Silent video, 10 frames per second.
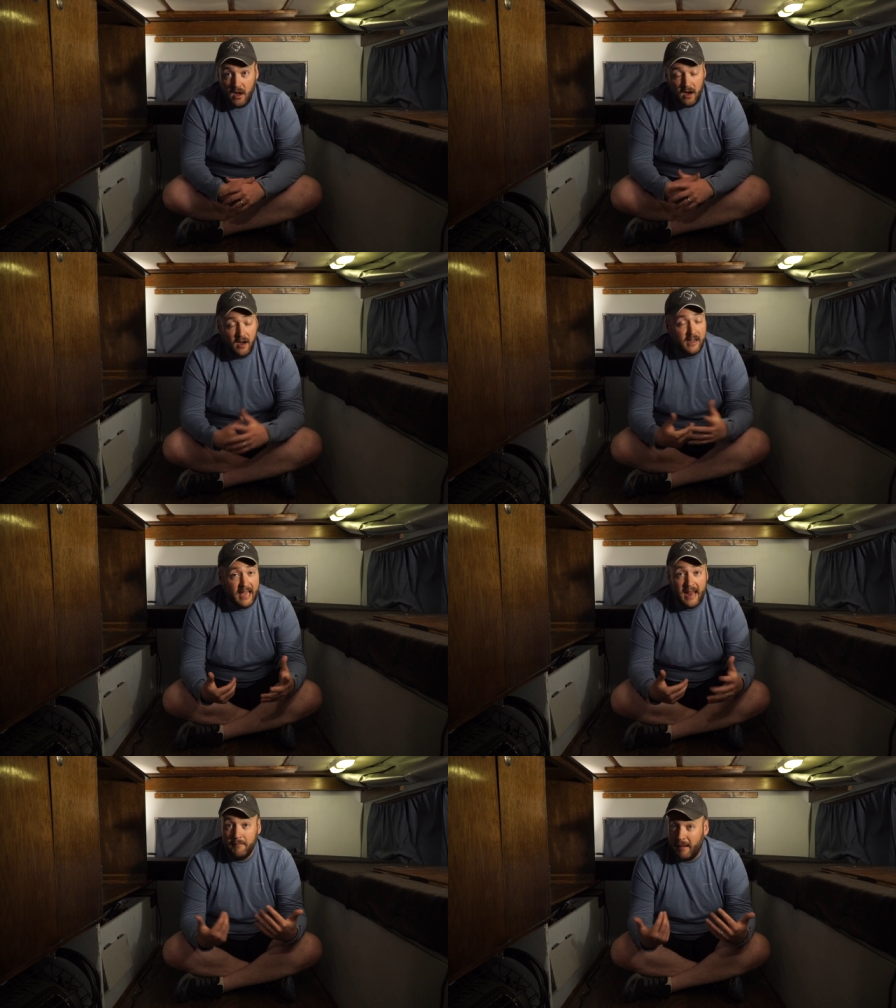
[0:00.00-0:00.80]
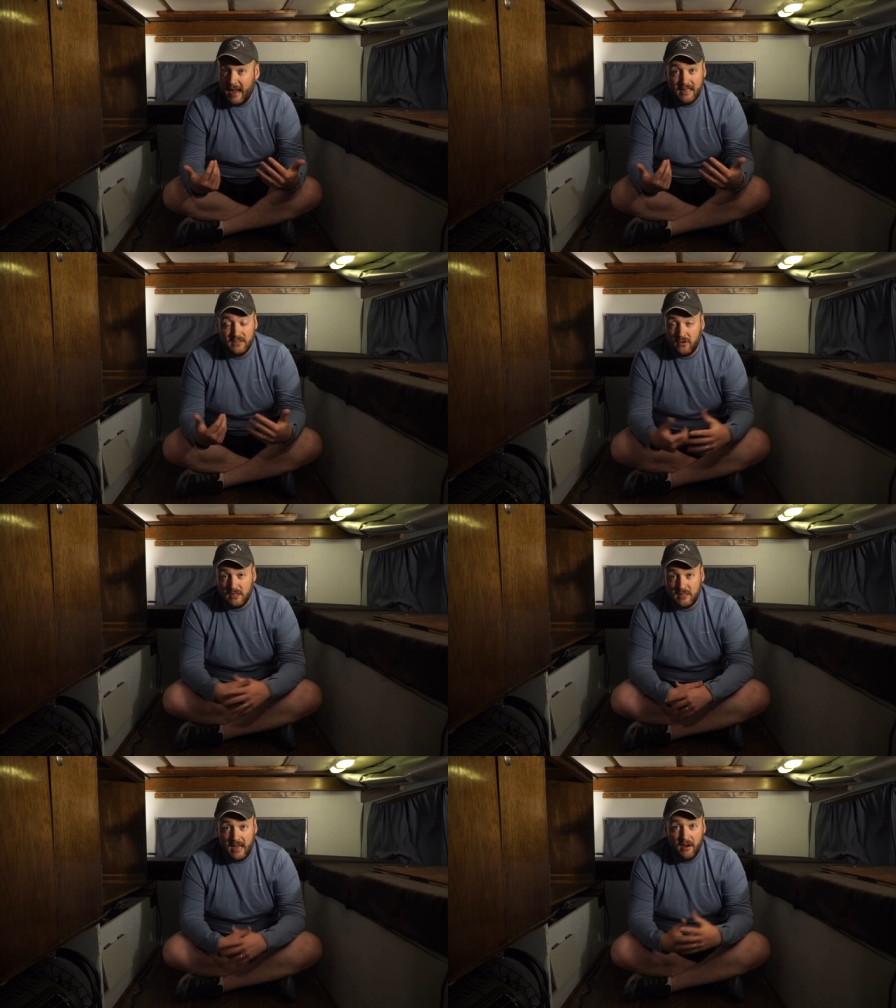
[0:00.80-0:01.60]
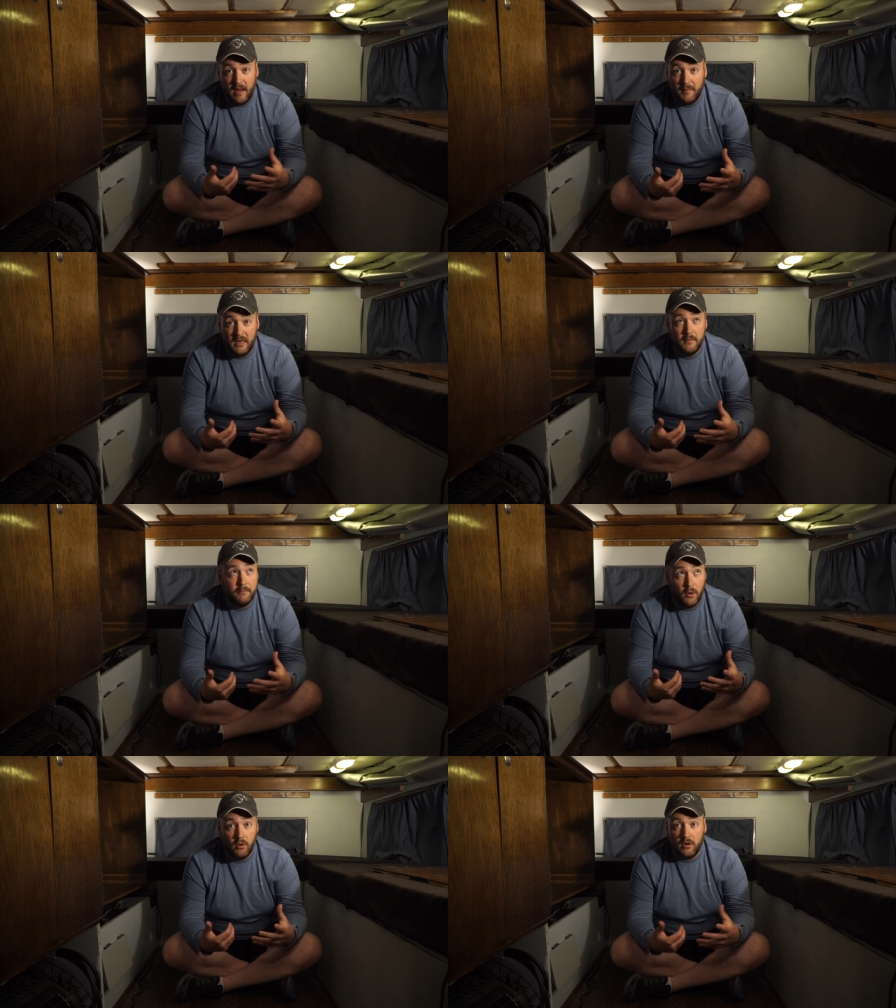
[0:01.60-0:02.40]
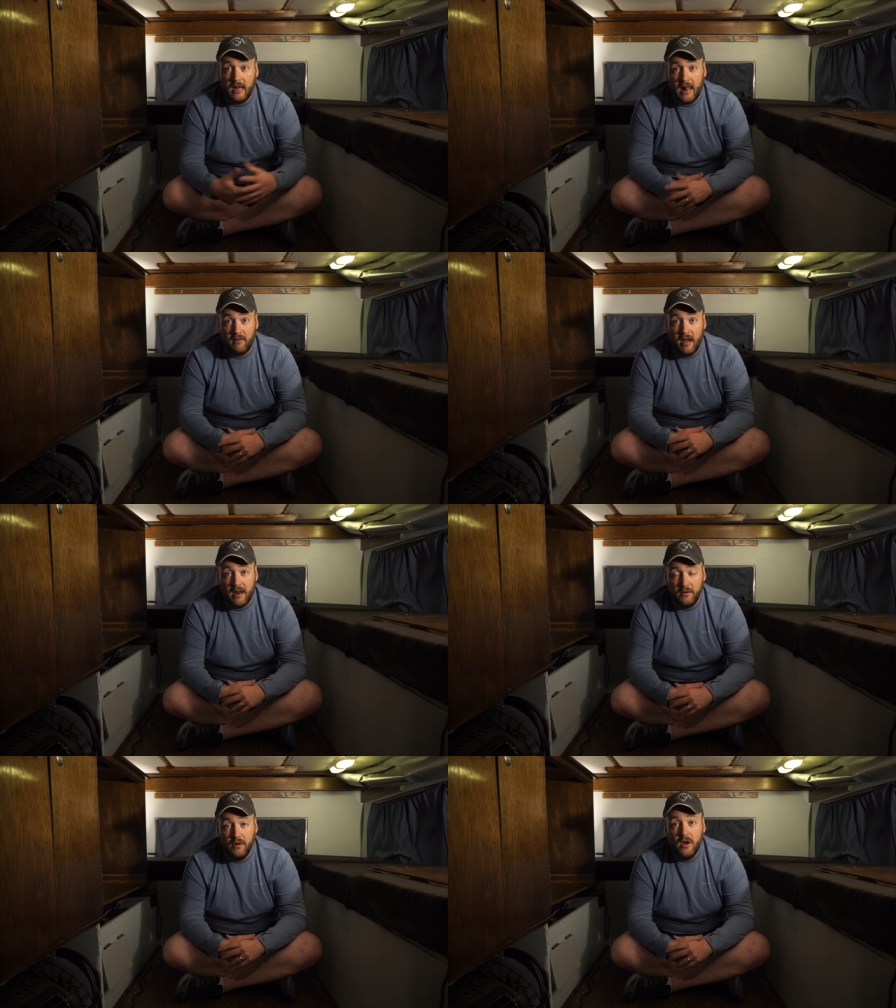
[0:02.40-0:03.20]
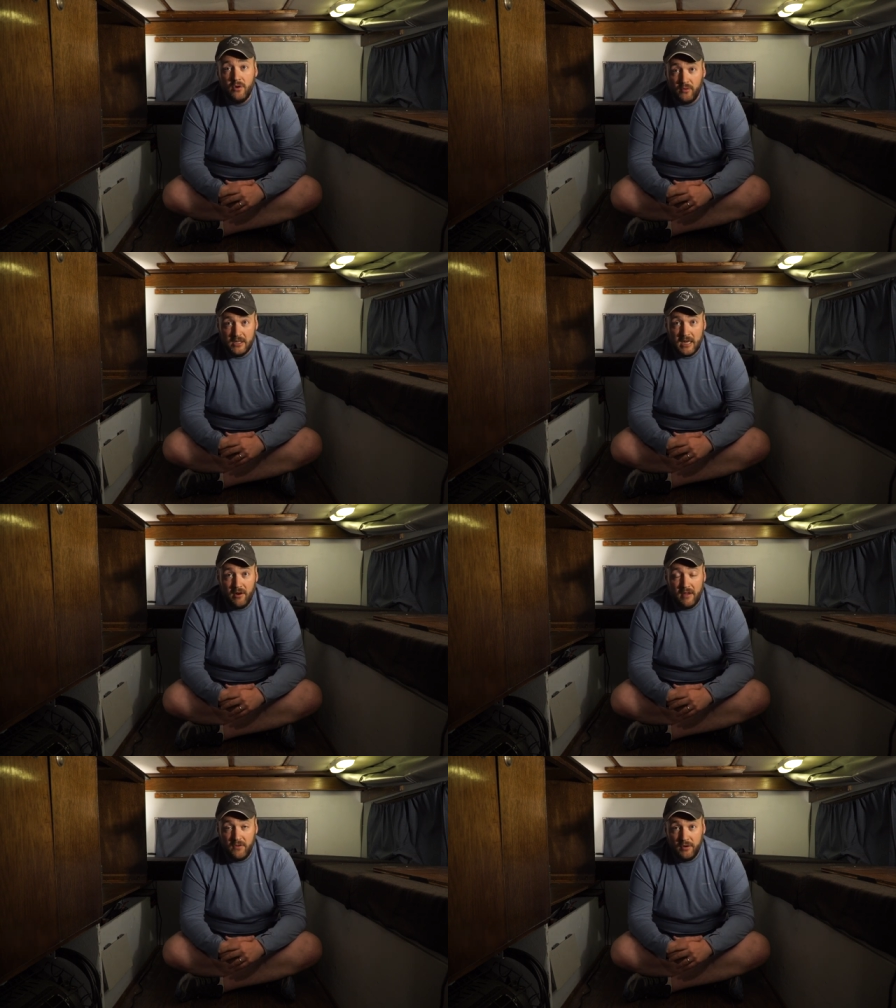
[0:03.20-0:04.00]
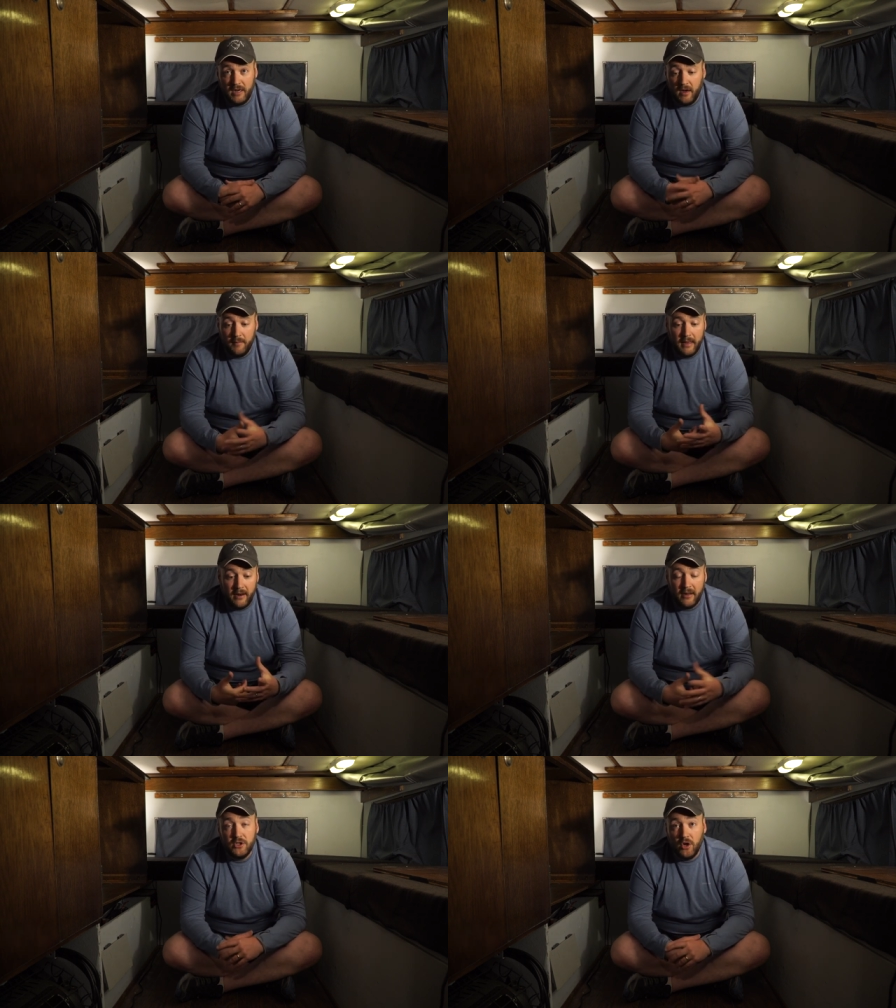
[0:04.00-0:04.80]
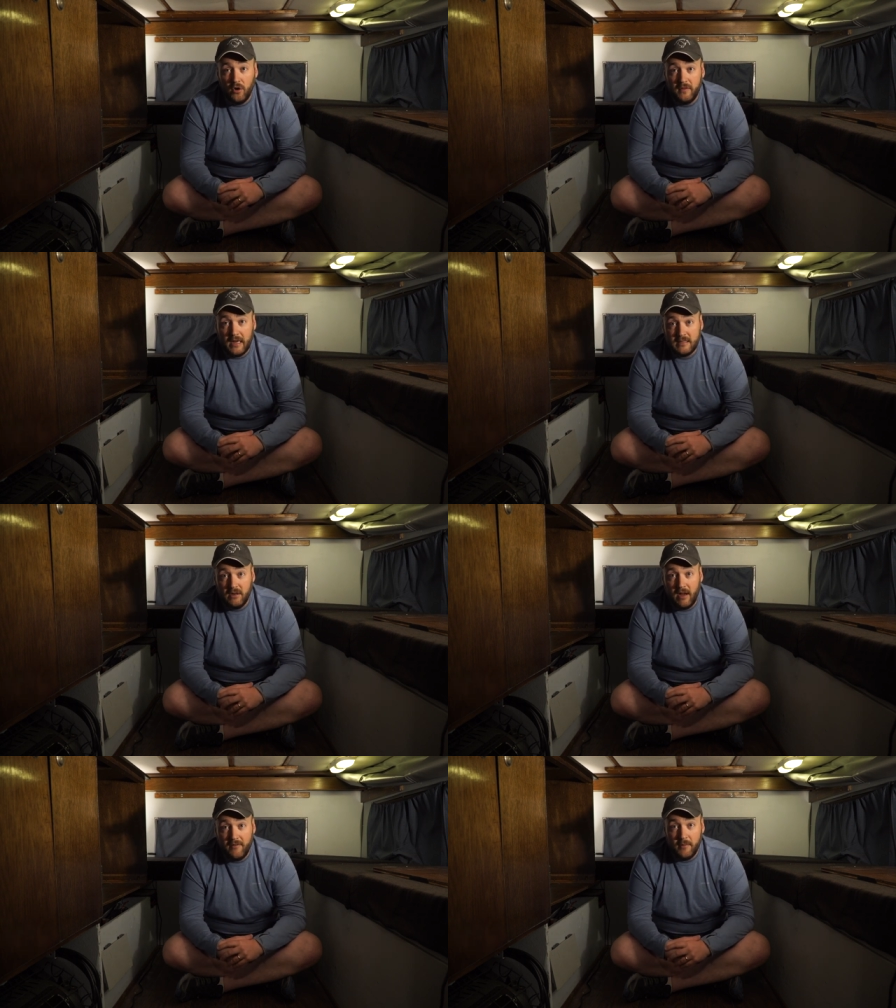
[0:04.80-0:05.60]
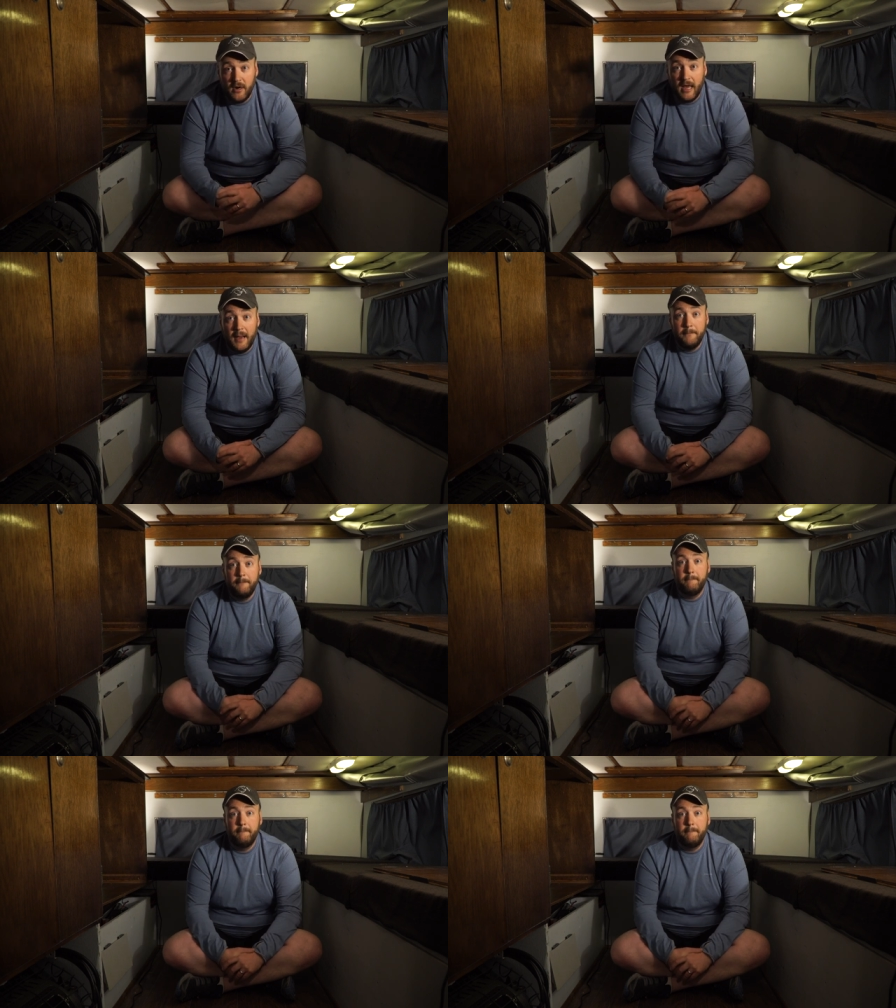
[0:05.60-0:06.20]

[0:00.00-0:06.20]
Uh, again, mine is for sale. I'm in Boulder, Colorado. Reach out if you need them and I'll let you know if I still have them or not.